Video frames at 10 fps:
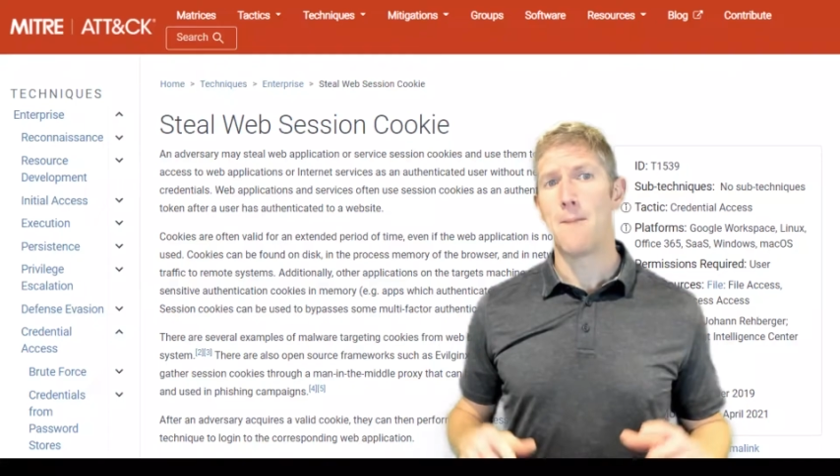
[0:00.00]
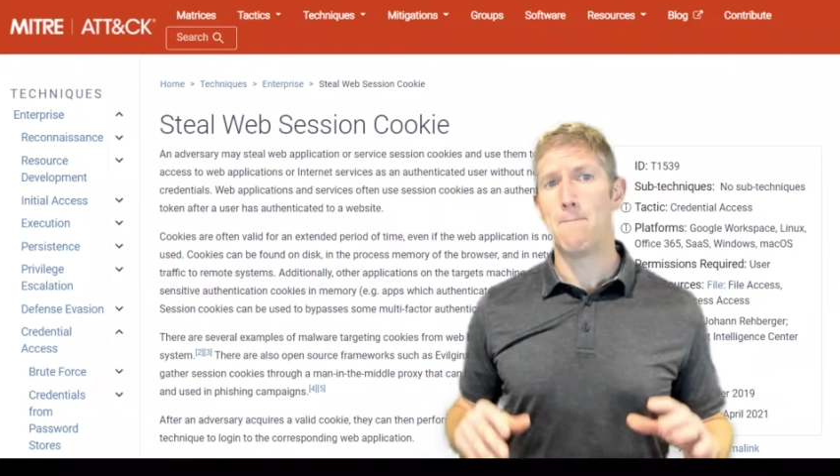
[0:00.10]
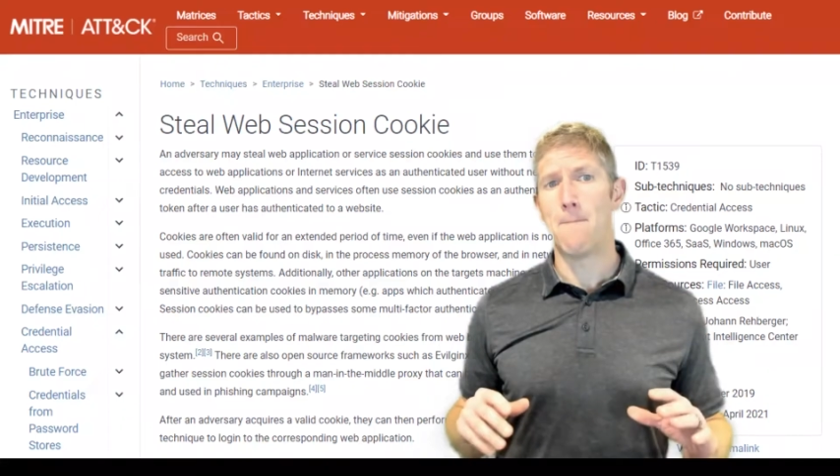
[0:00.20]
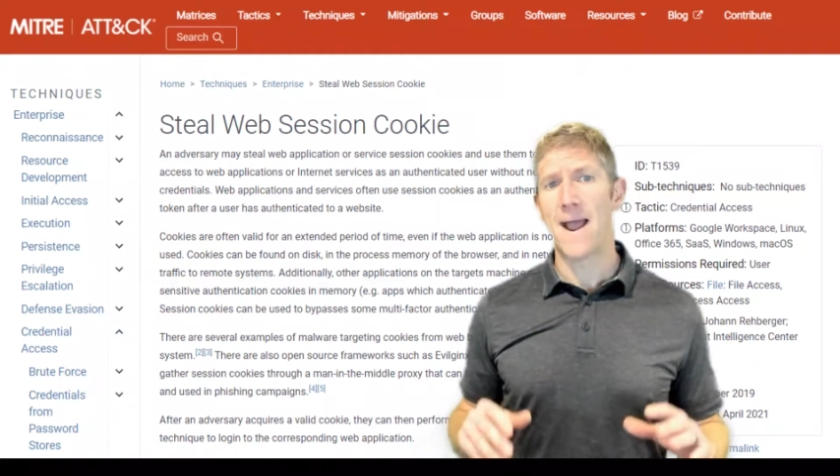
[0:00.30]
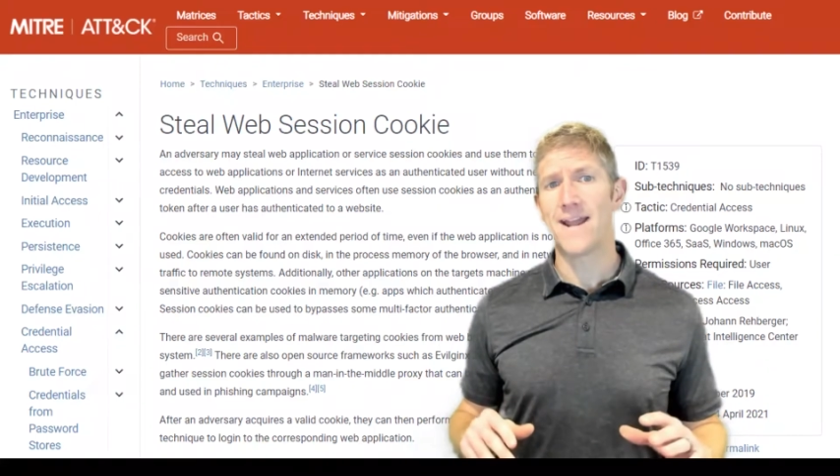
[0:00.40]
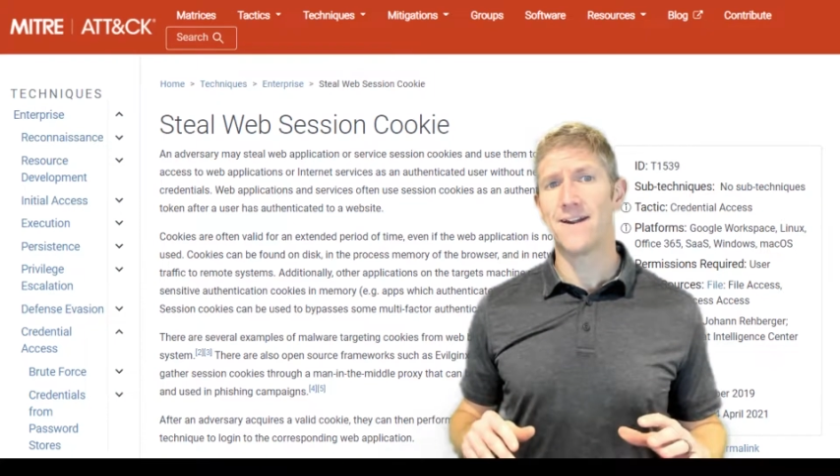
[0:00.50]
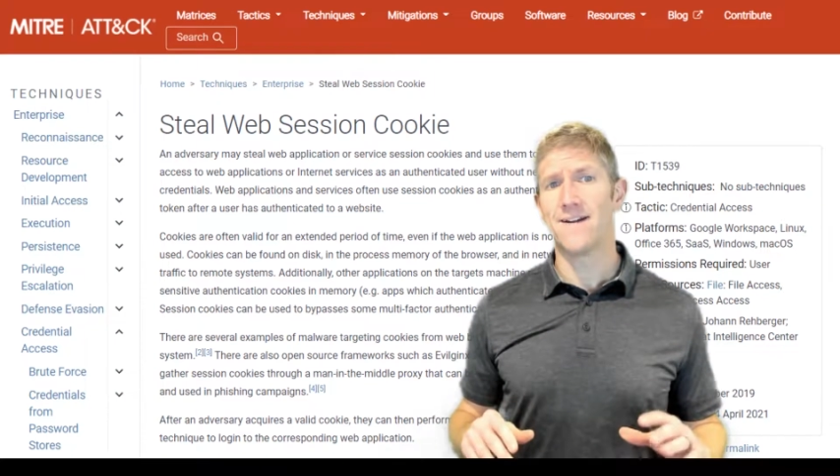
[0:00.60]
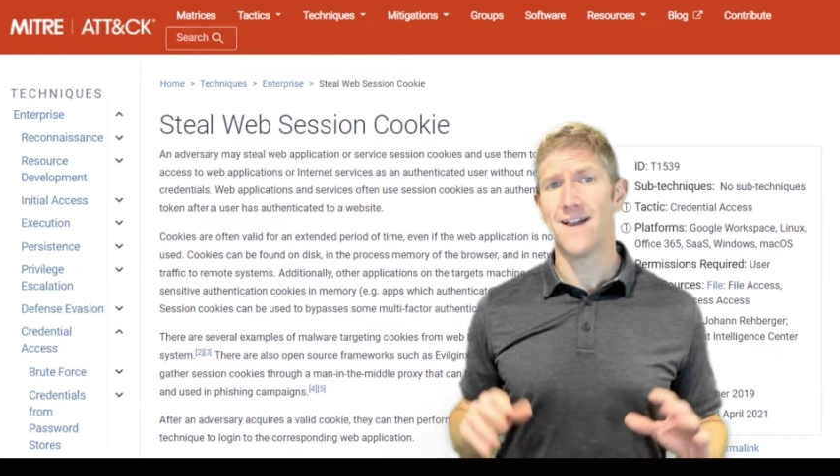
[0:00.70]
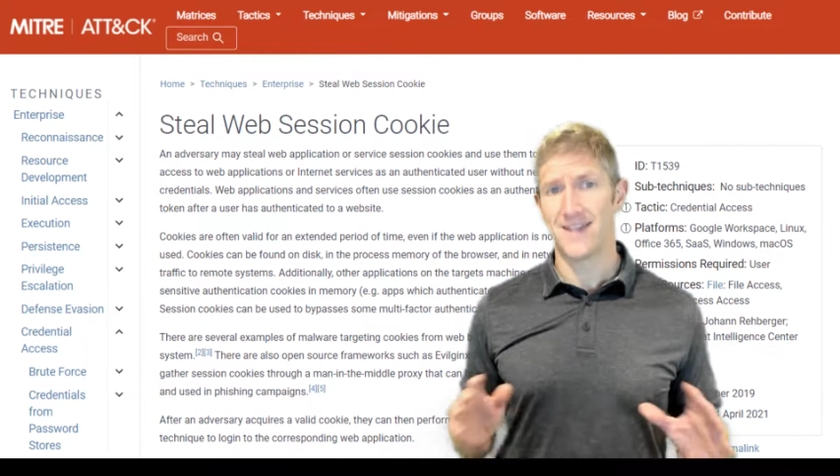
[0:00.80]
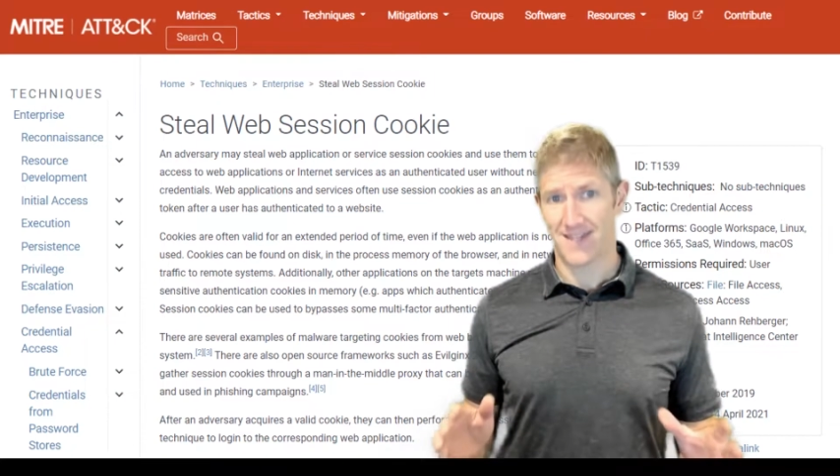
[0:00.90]

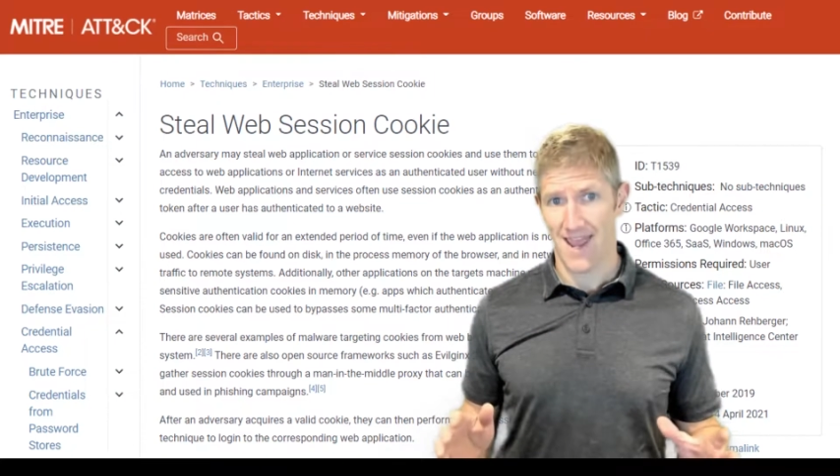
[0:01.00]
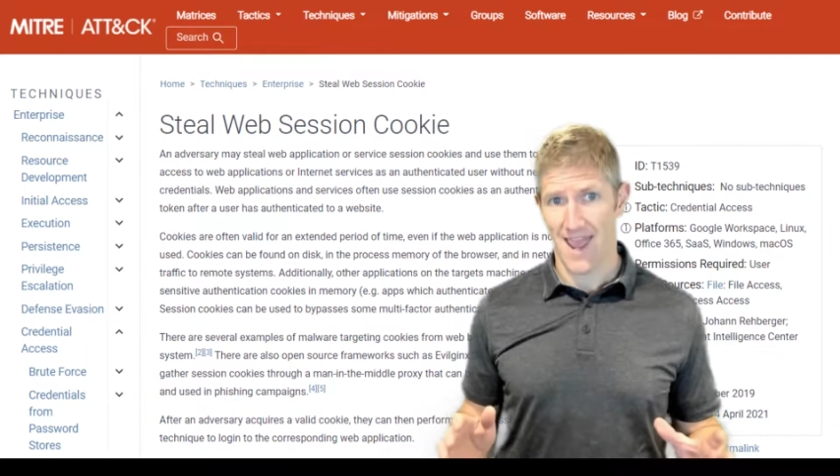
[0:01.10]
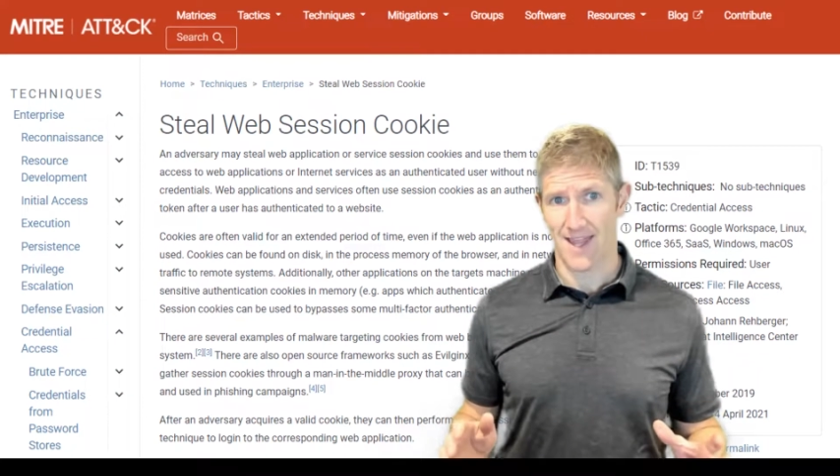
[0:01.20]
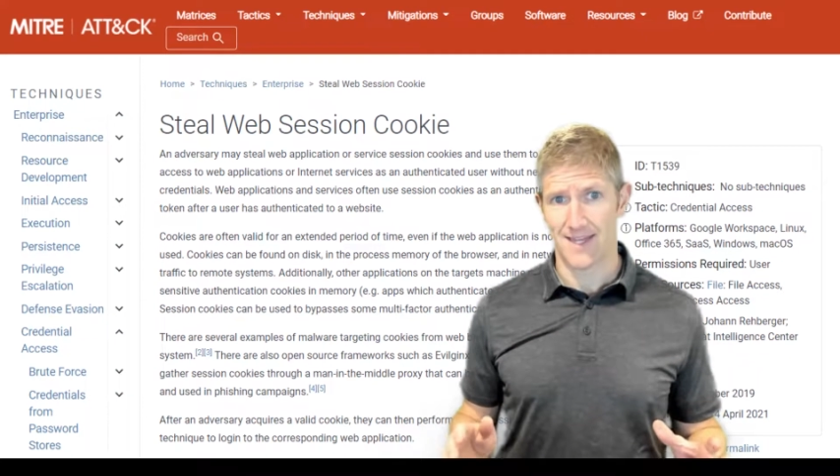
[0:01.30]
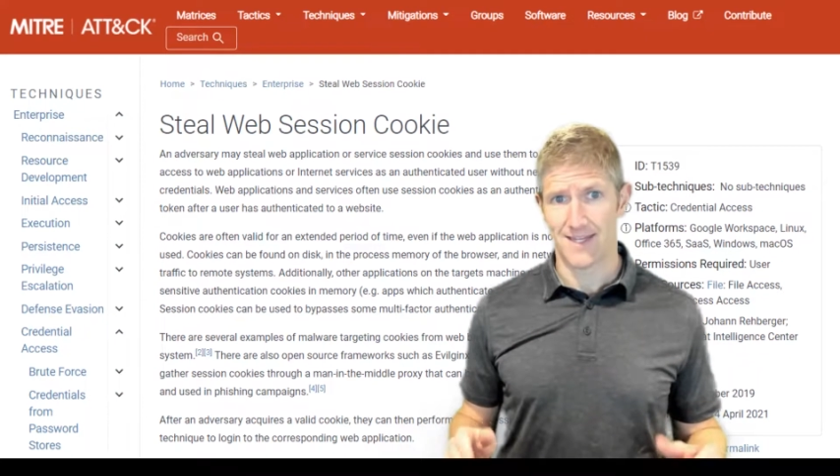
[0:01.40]
MITRE ATT&CK